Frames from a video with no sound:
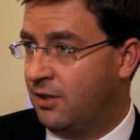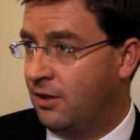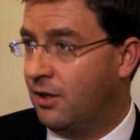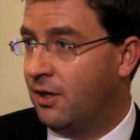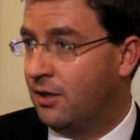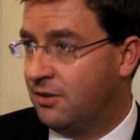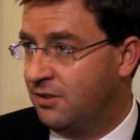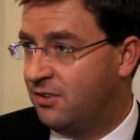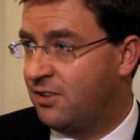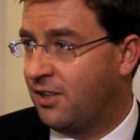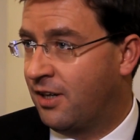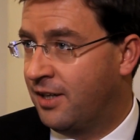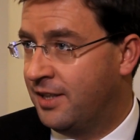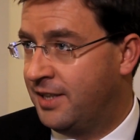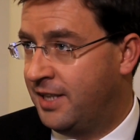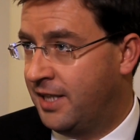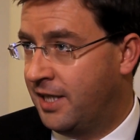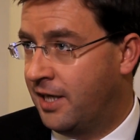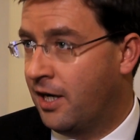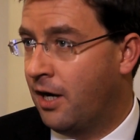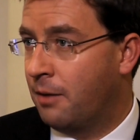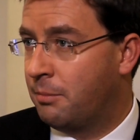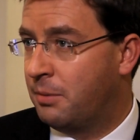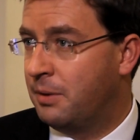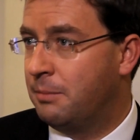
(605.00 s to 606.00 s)
and
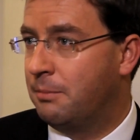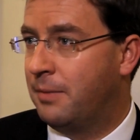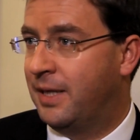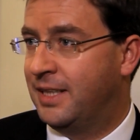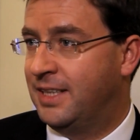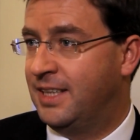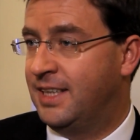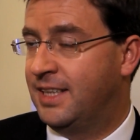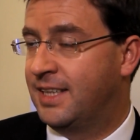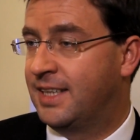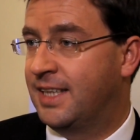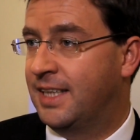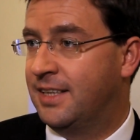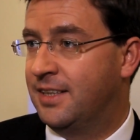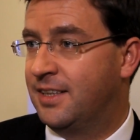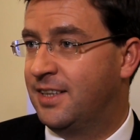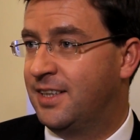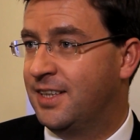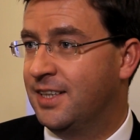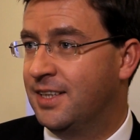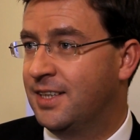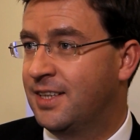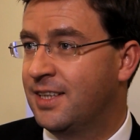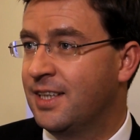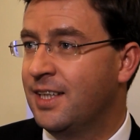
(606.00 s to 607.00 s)
tidying up in many
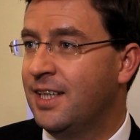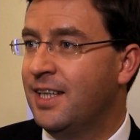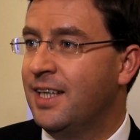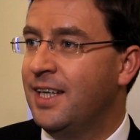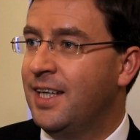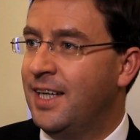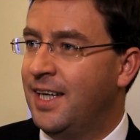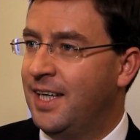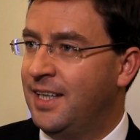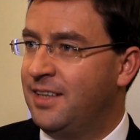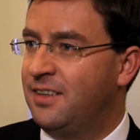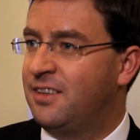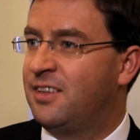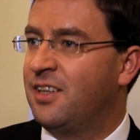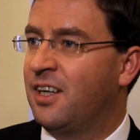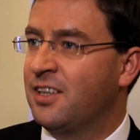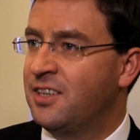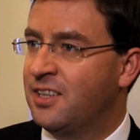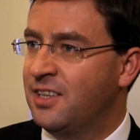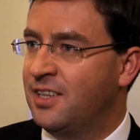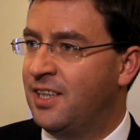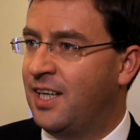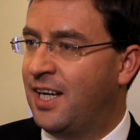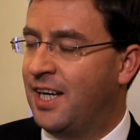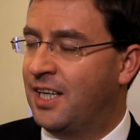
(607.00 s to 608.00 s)
senses, it
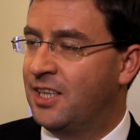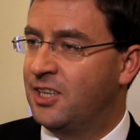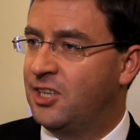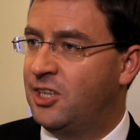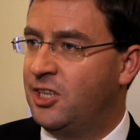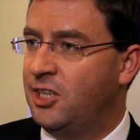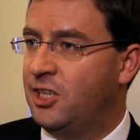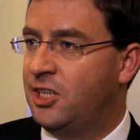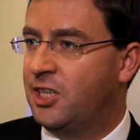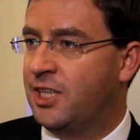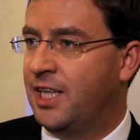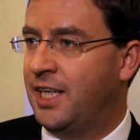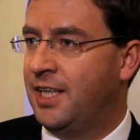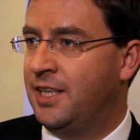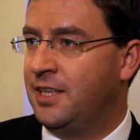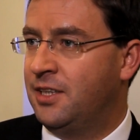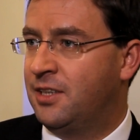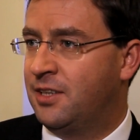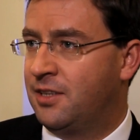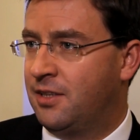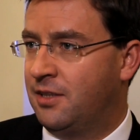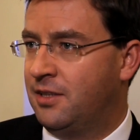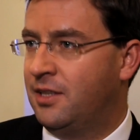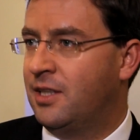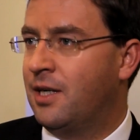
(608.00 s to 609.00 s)
doesn't actually
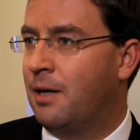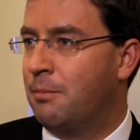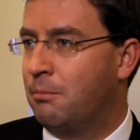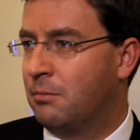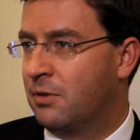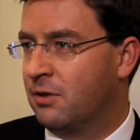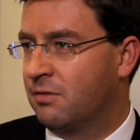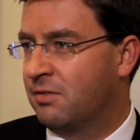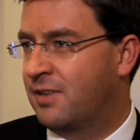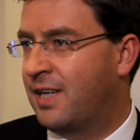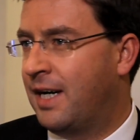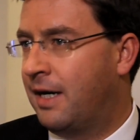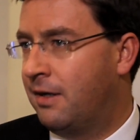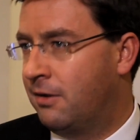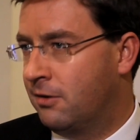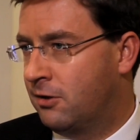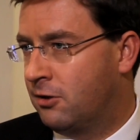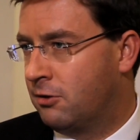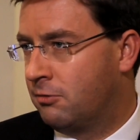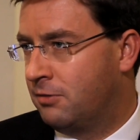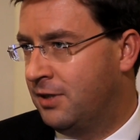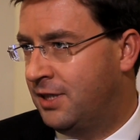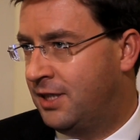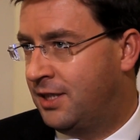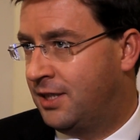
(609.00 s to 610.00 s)
change the number of
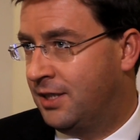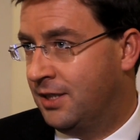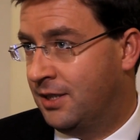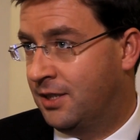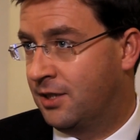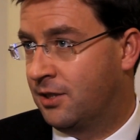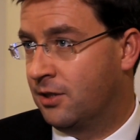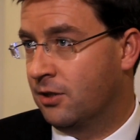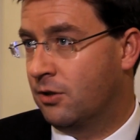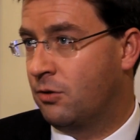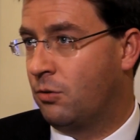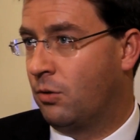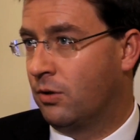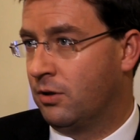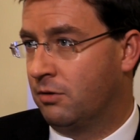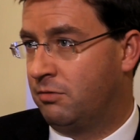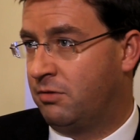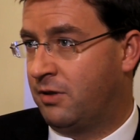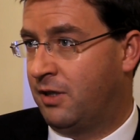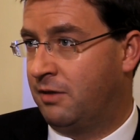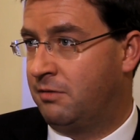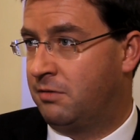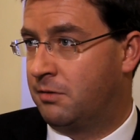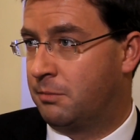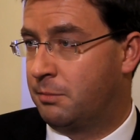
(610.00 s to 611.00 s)
characteristics that
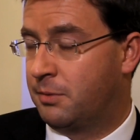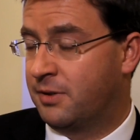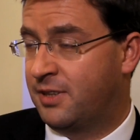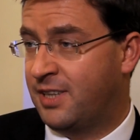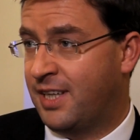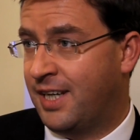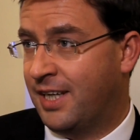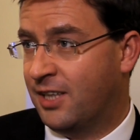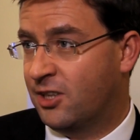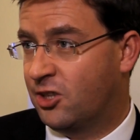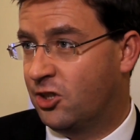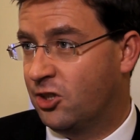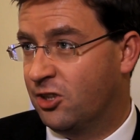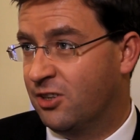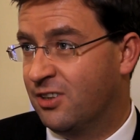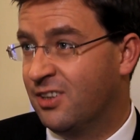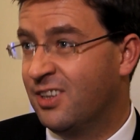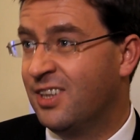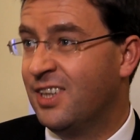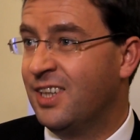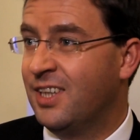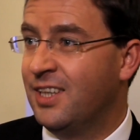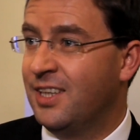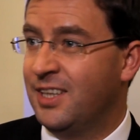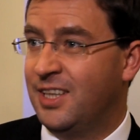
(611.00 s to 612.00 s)
qualify for protection.
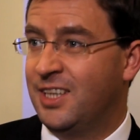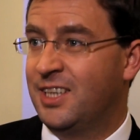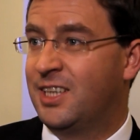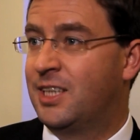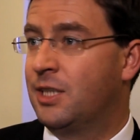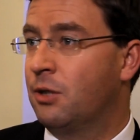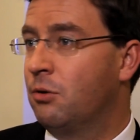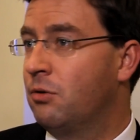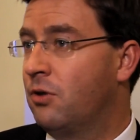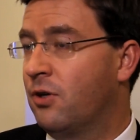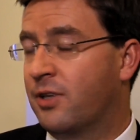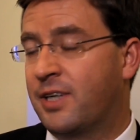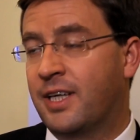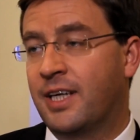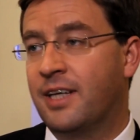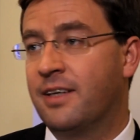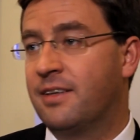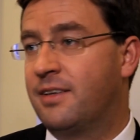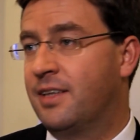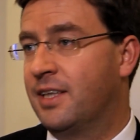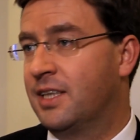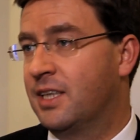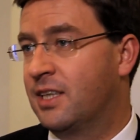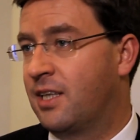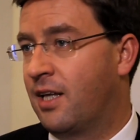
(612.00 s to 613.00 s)
You're still looking at
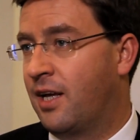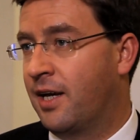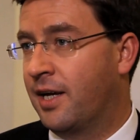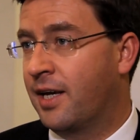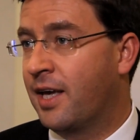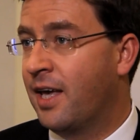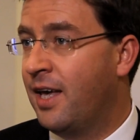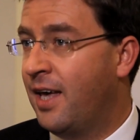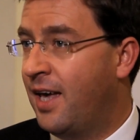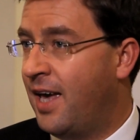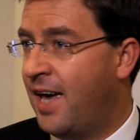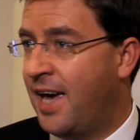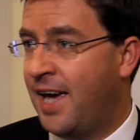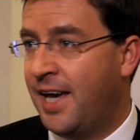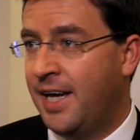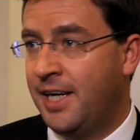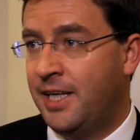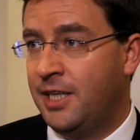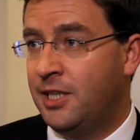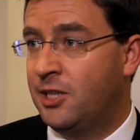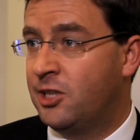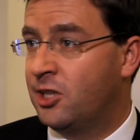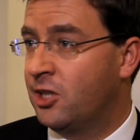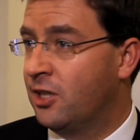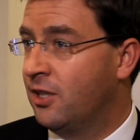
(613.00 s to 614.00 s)
things like
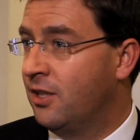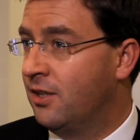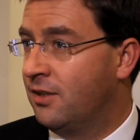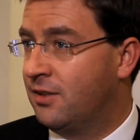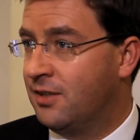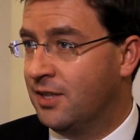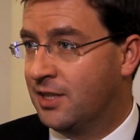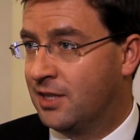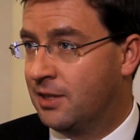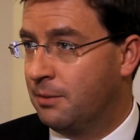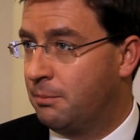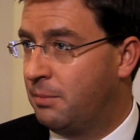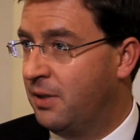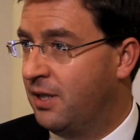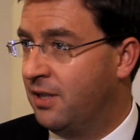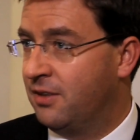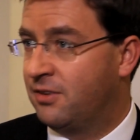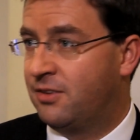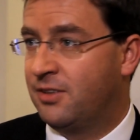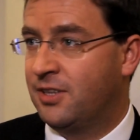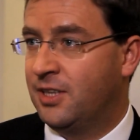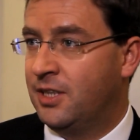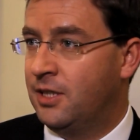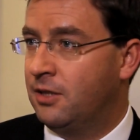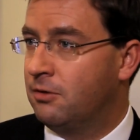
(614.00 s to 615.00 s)
age,
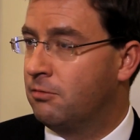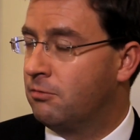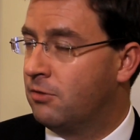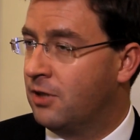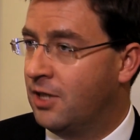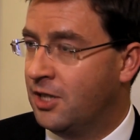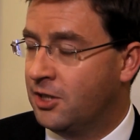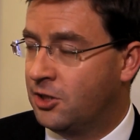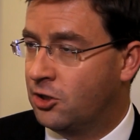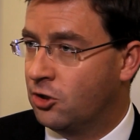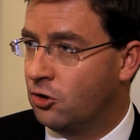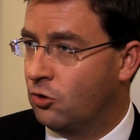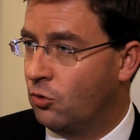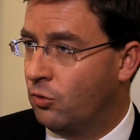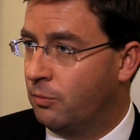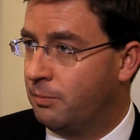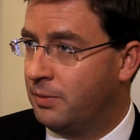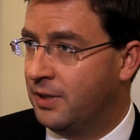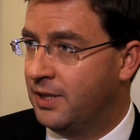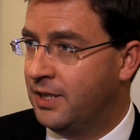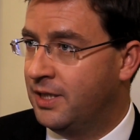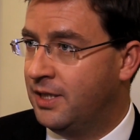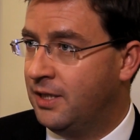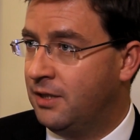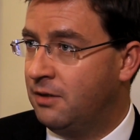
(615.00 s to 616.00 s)
disability, religion or
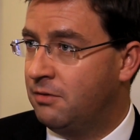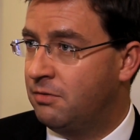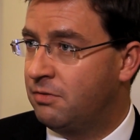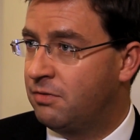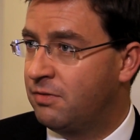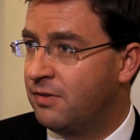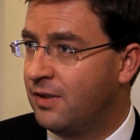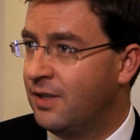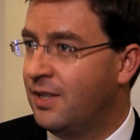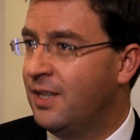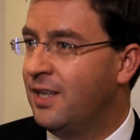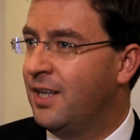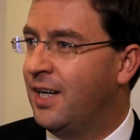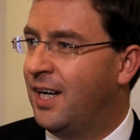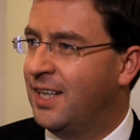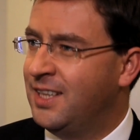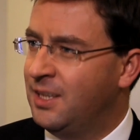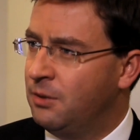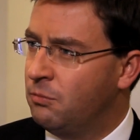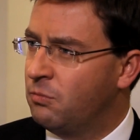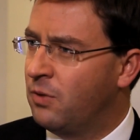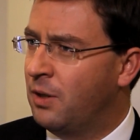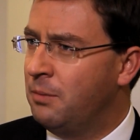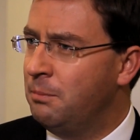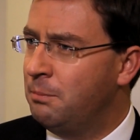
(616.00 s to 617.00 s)
belief, and
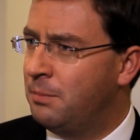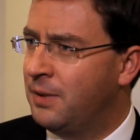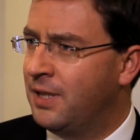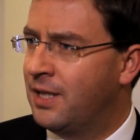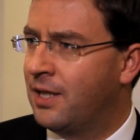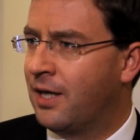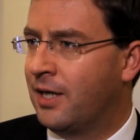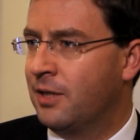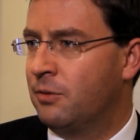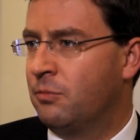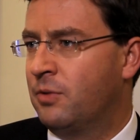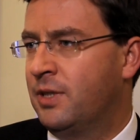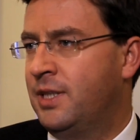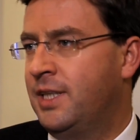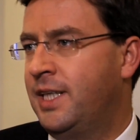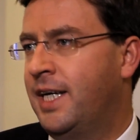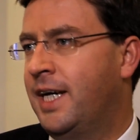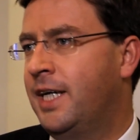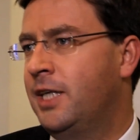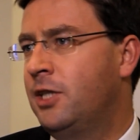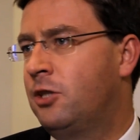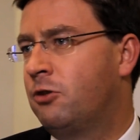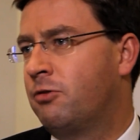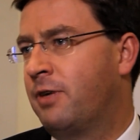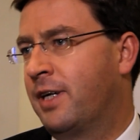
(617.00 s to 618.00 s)
it won't be like when the
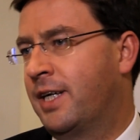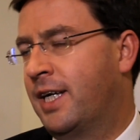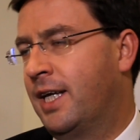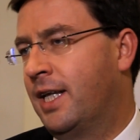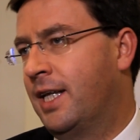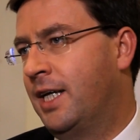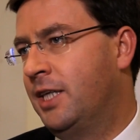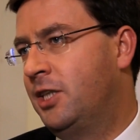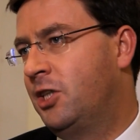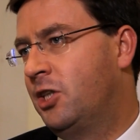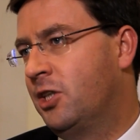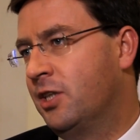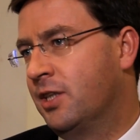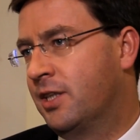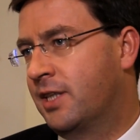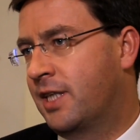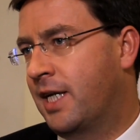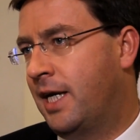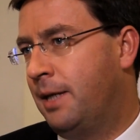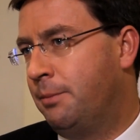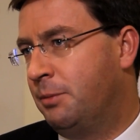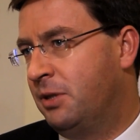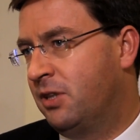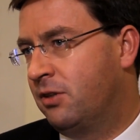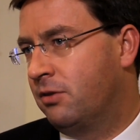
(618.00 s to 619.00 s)
age regulations
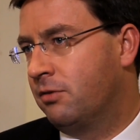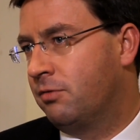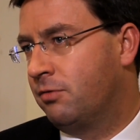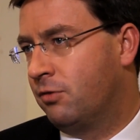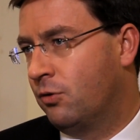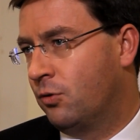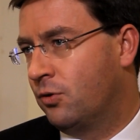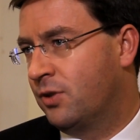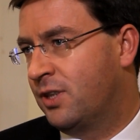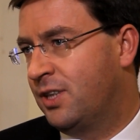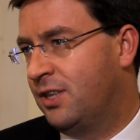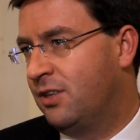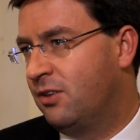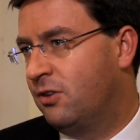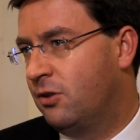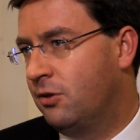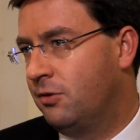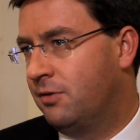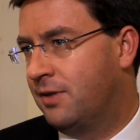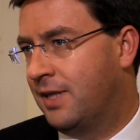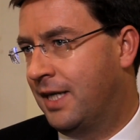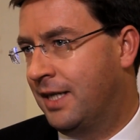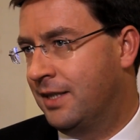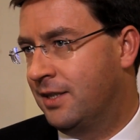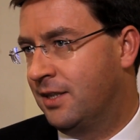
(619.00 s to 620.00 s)
came into force in
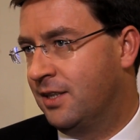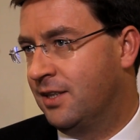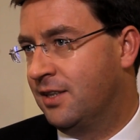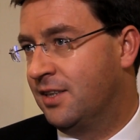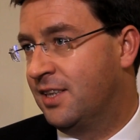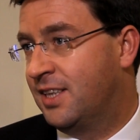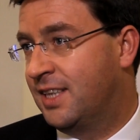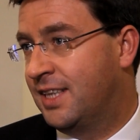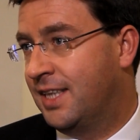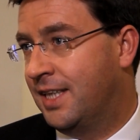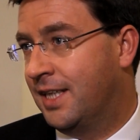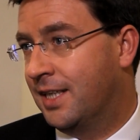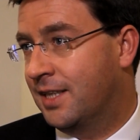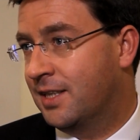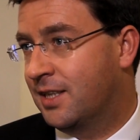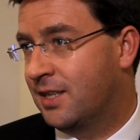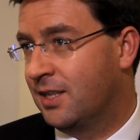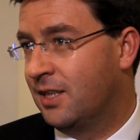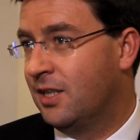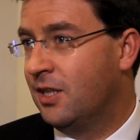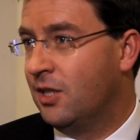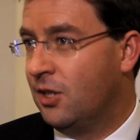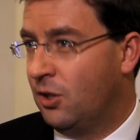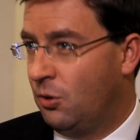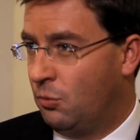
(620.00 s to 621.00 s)
2006,
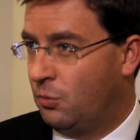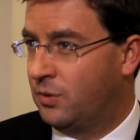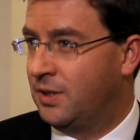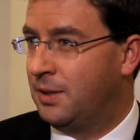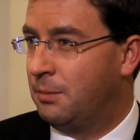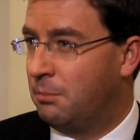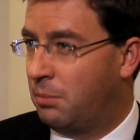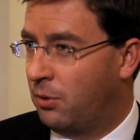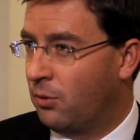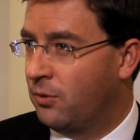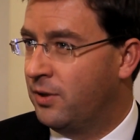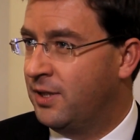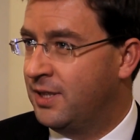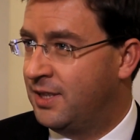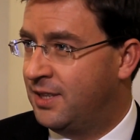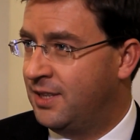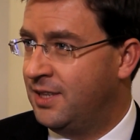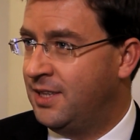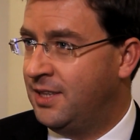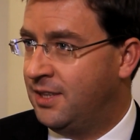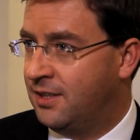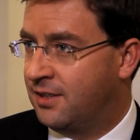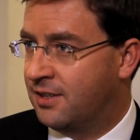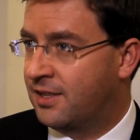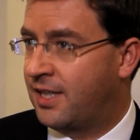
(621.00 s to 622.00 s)
when employers
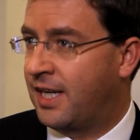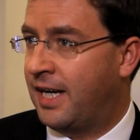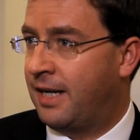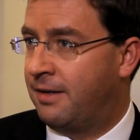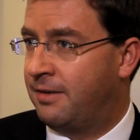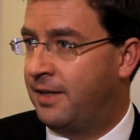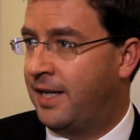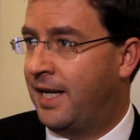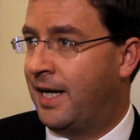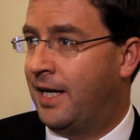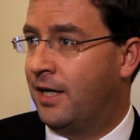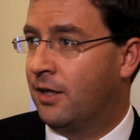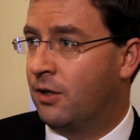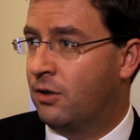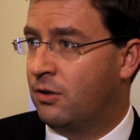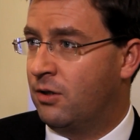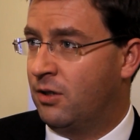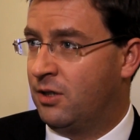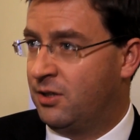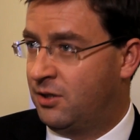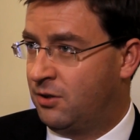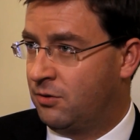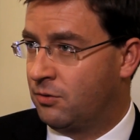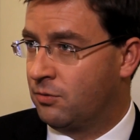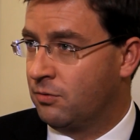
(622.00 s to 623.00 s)
needed to carry out
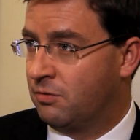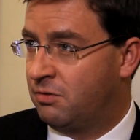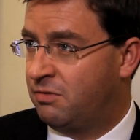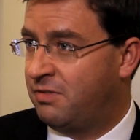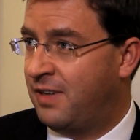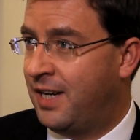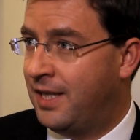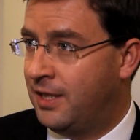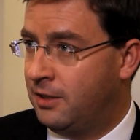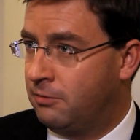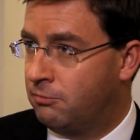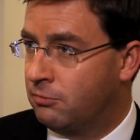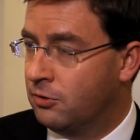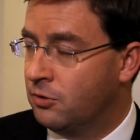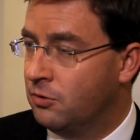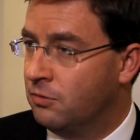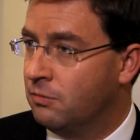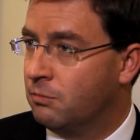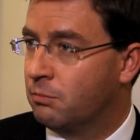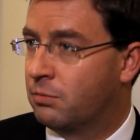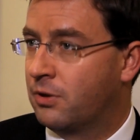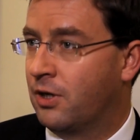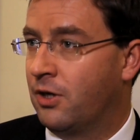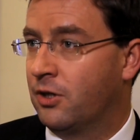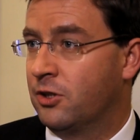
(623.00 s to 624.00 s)
a sort of fairly root
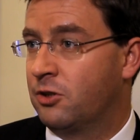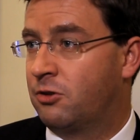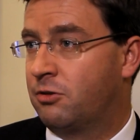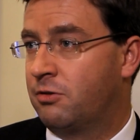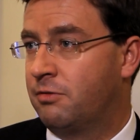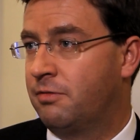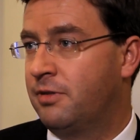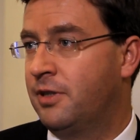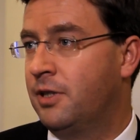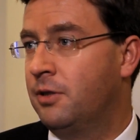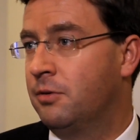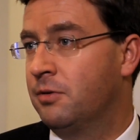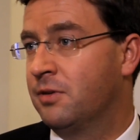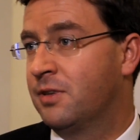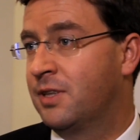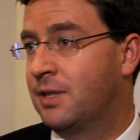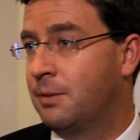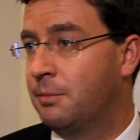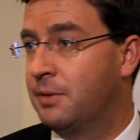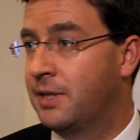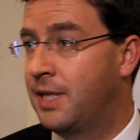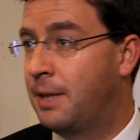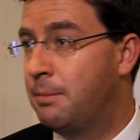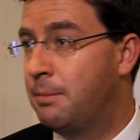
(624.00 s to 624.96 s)
and branch review of some of their